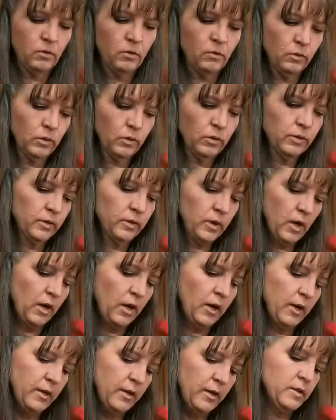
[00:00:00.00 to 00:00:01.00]
Equal
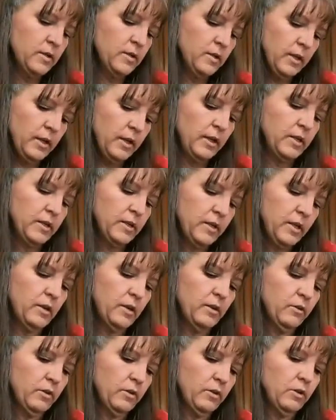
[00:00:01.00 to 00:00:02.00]
size. And like I
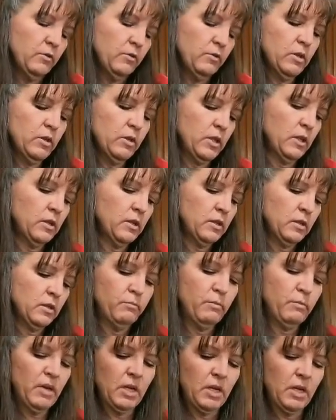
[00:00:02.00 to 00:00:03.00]
said, you can do six
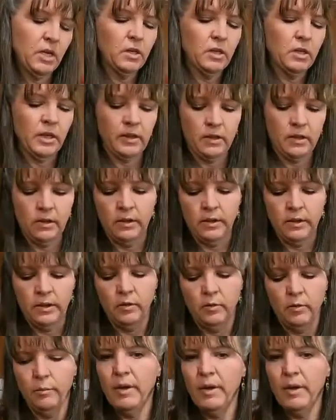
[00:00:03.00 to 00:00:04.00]
mini, like the
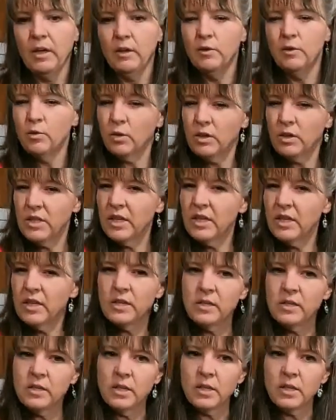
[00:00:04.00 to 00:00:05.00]
little mini
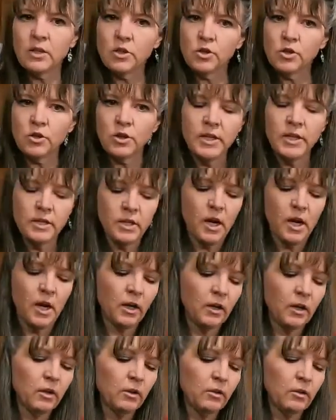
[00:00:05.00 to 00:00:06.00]
tortillas, like street
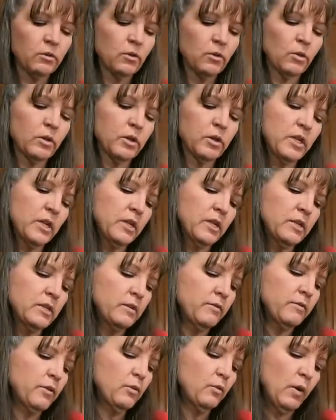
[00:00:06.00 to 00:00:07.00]
taco tortillas
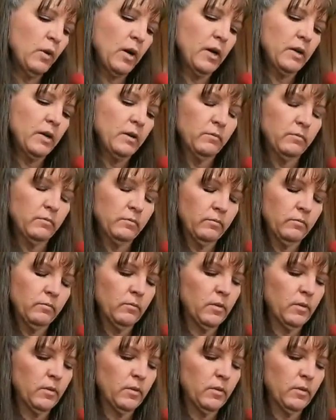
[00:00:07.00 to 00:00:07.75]
if you want.